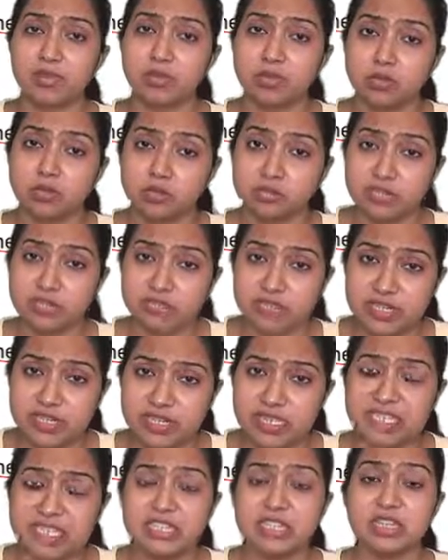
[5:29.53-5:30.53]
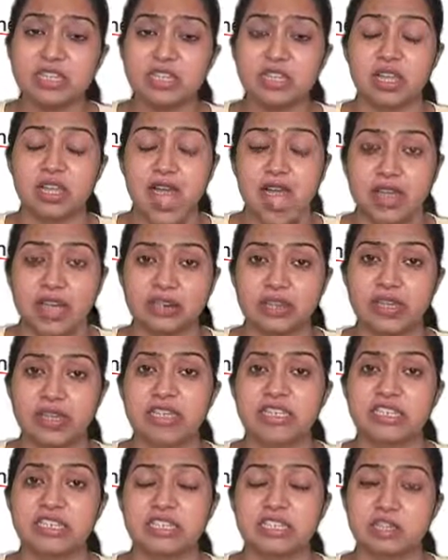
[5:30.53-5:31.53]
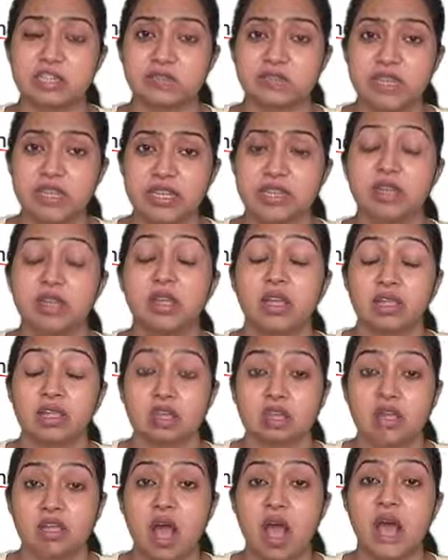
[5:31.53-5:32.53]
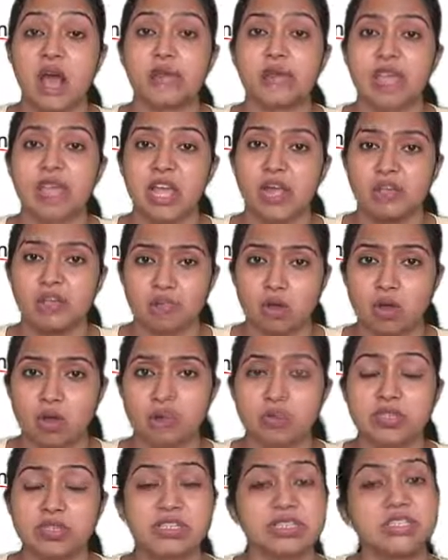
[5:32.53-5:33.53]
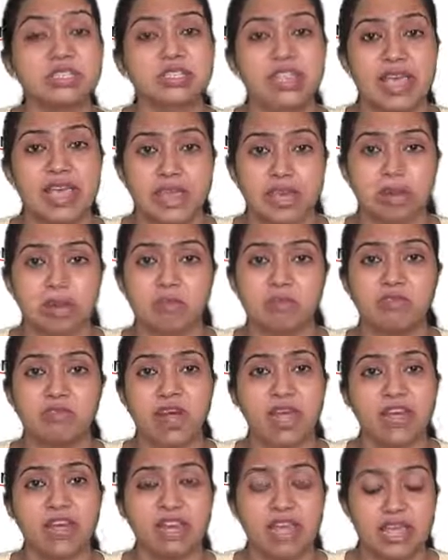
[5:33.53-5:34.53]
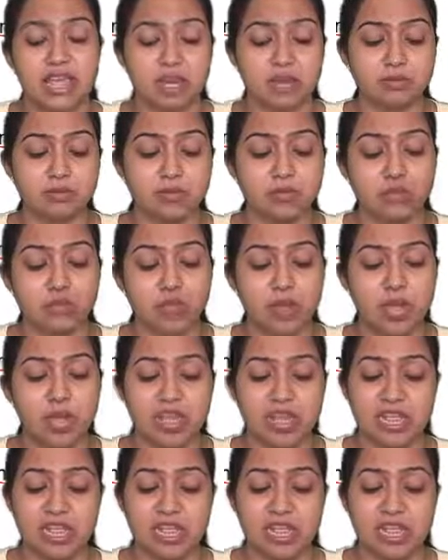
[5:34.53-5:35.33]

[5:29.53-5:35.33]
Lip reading: The recent aggregates that the RBI follows is NM1, NM2 and